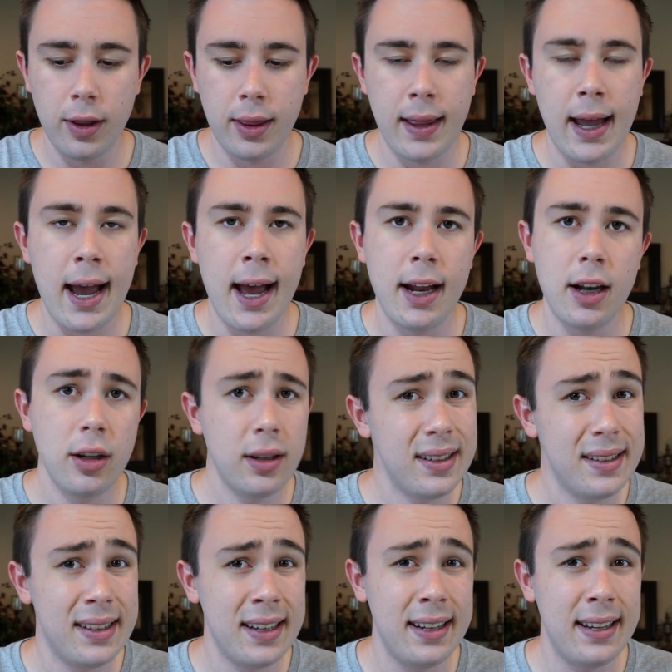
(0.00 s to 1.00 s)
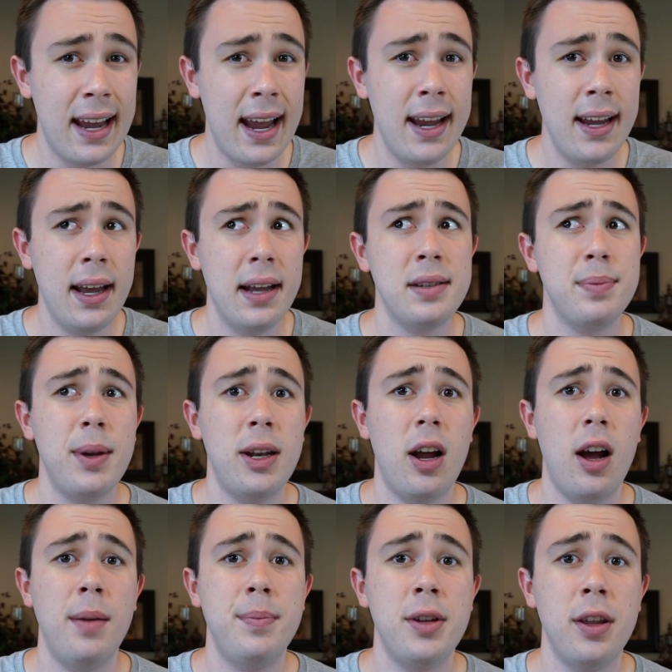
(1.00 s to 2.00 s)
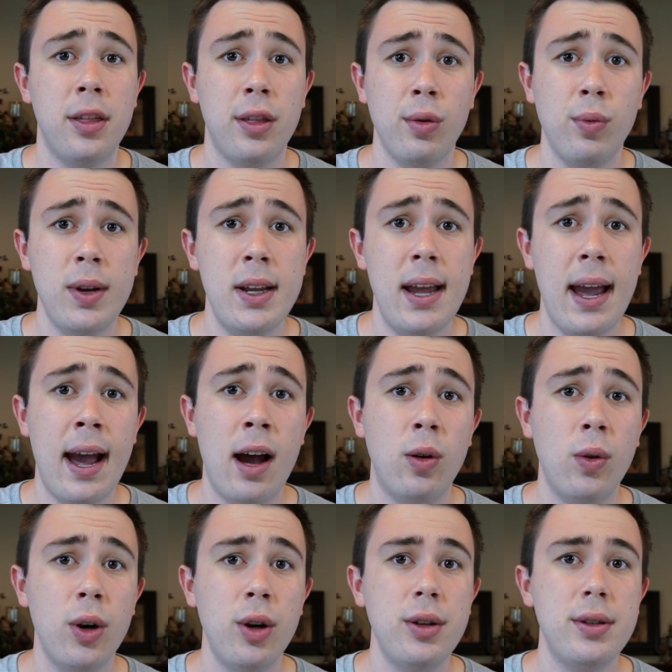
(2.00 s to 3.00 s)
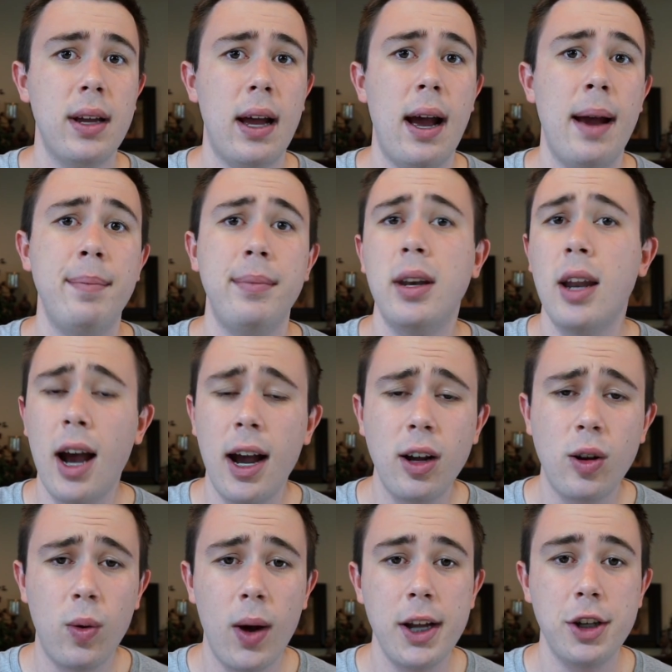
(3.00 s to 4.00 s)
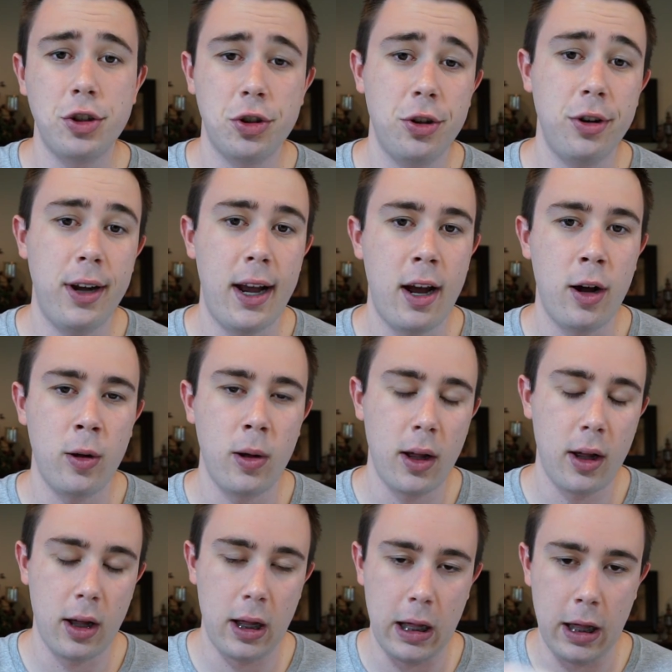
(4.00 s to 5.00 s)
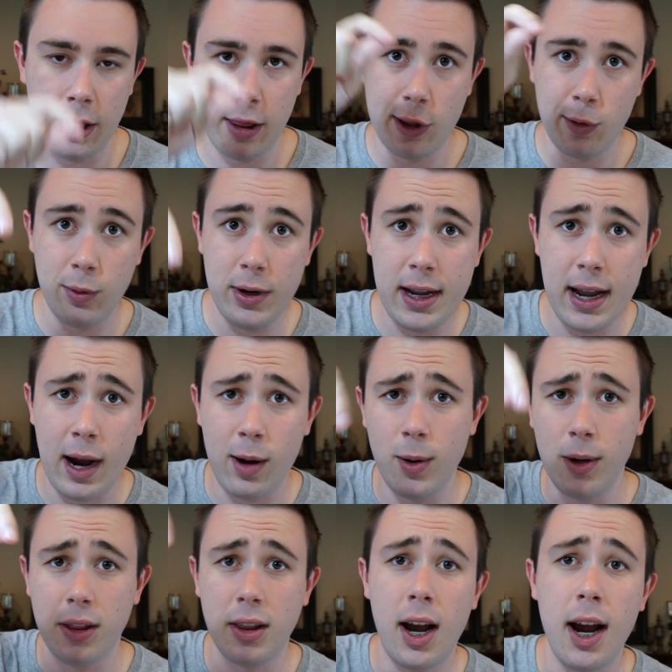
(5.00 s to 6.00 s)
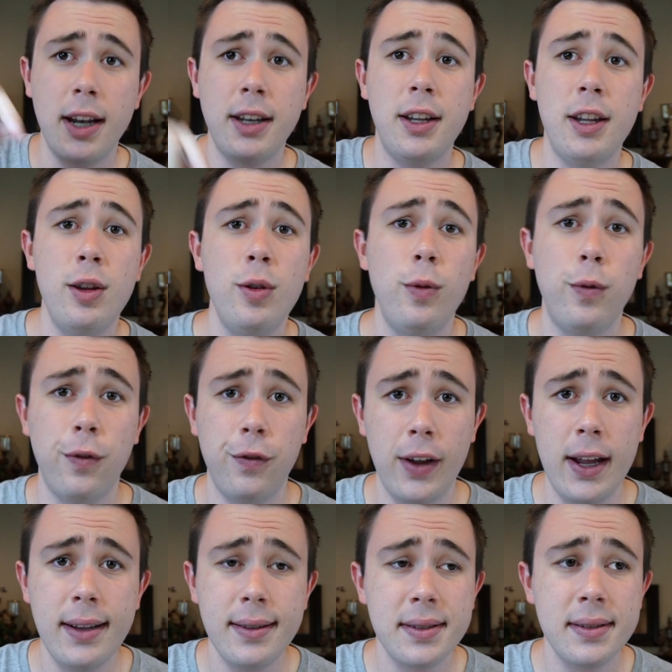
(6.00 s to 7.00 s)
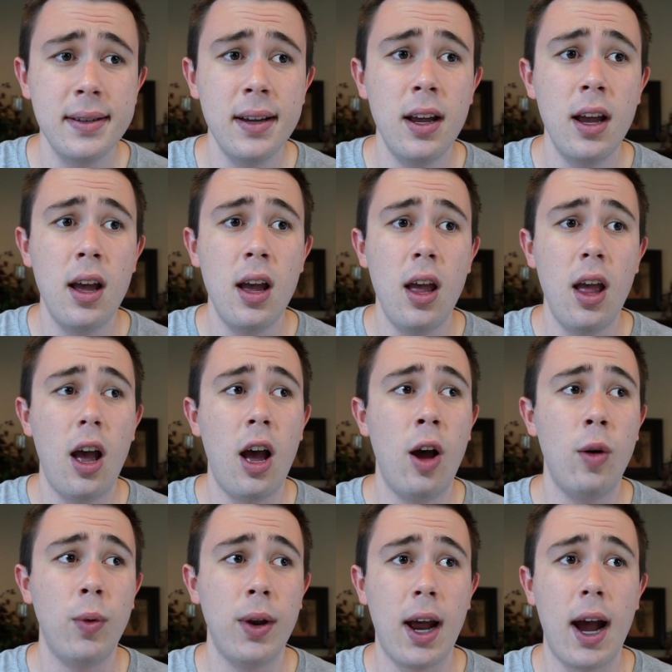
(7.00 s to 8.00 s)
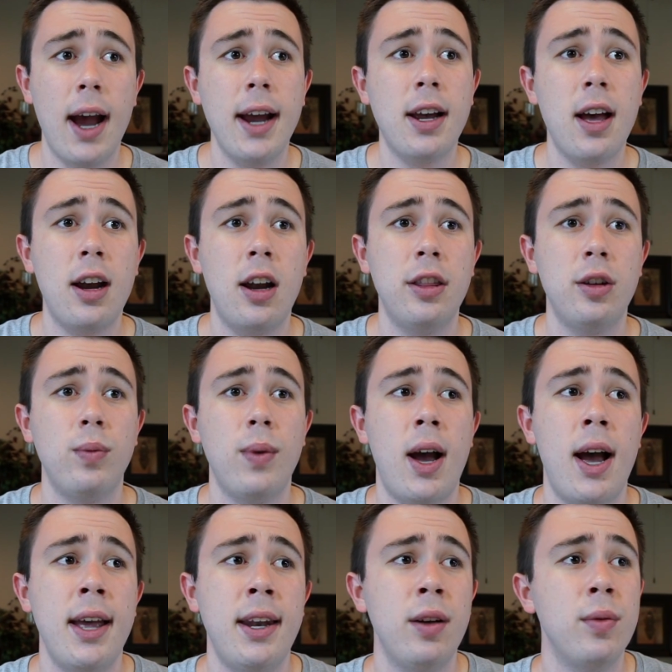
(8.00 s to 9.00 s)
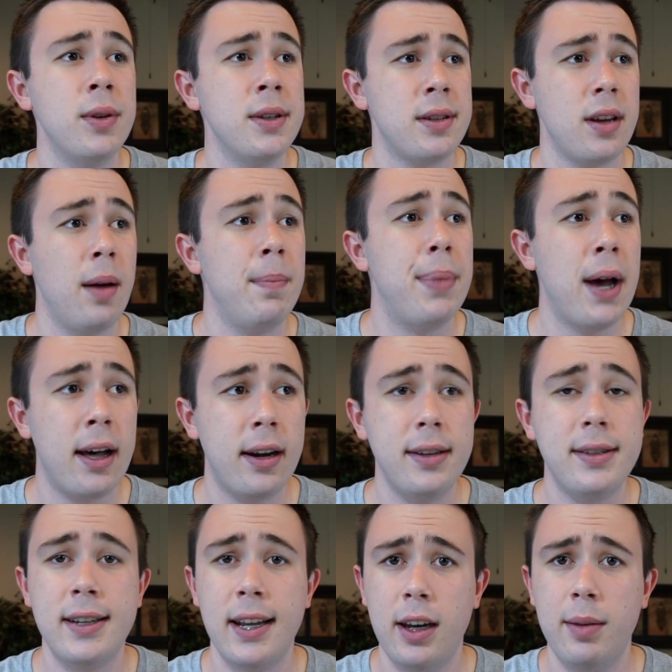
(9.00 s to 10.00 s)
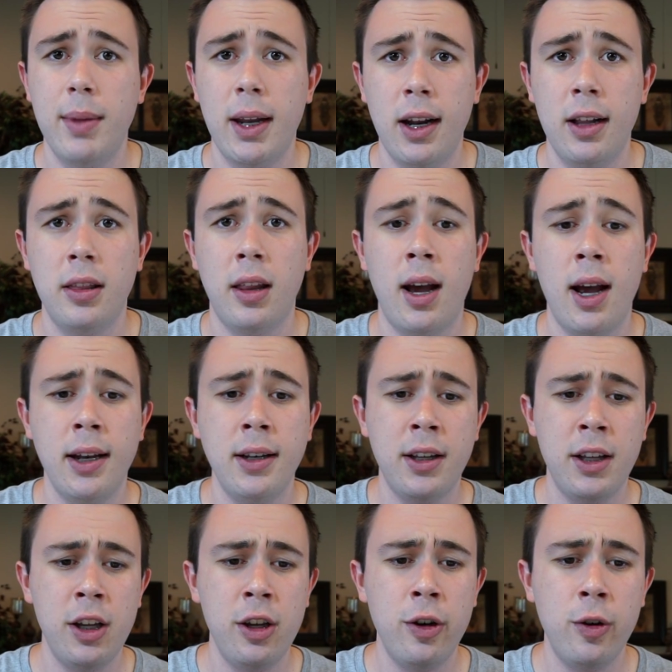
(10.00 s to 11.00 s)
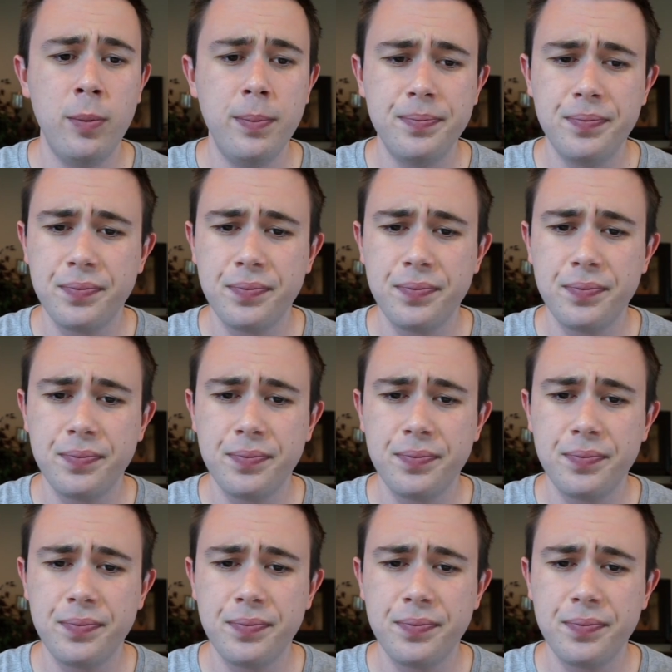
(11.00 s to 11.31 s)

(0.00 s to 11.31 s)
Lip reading: that today has been up to 3 hours. I'm not quite sure how a 3-hour line queue fits. When I got on the ride, it was about a 10-minute line queue.